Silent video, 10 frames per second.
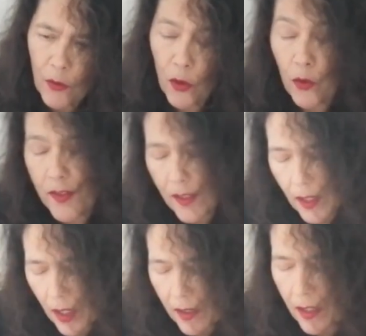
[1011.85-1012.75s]
course,
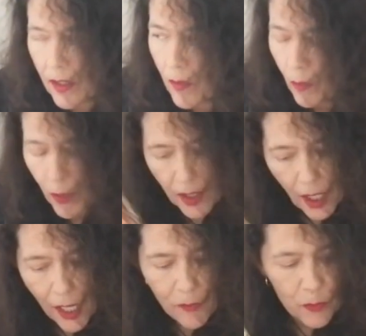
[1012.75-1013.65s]
it is, we
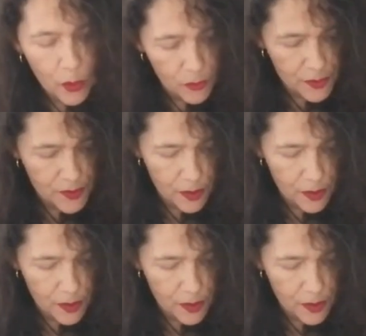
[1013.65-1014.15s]
have wands,